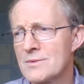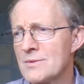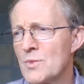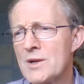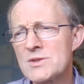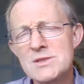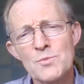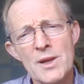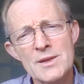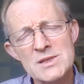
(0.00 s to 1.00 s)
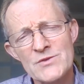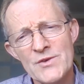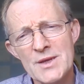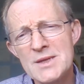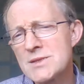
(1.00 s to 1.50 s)
where is the place
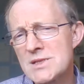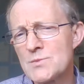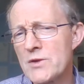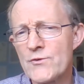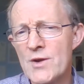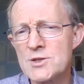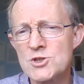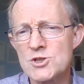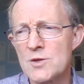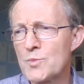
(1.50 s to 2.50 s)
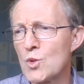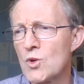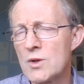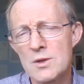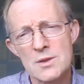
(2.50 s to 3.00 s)
for intimate friendship
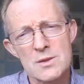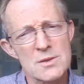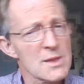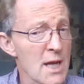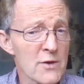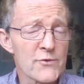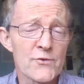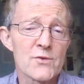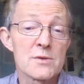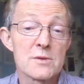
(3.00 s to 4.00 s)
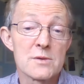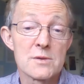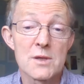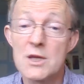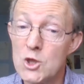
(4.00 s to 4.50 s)
or love
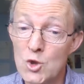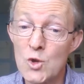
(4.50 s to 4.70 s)
in your